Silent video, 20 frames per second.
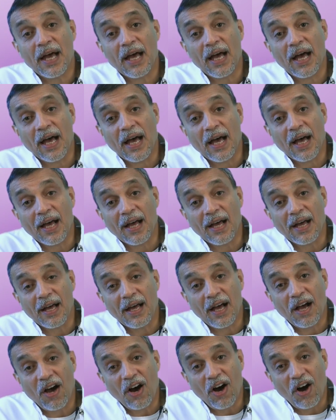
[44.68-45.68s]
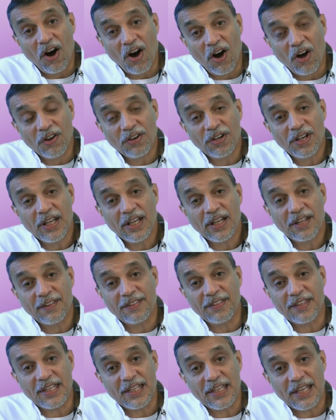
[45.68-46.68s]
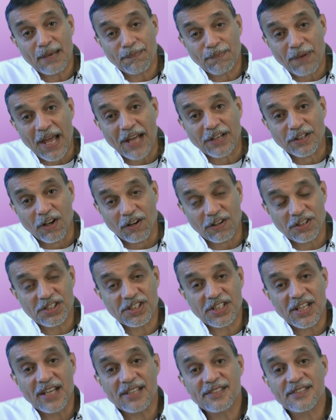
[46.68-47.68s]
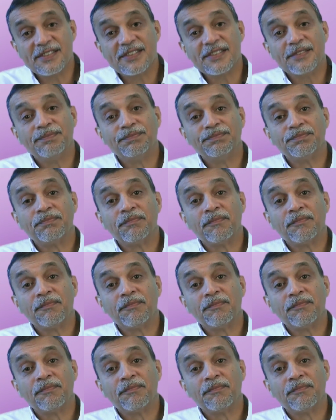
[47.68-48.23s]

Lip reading: on the applied knowledge test,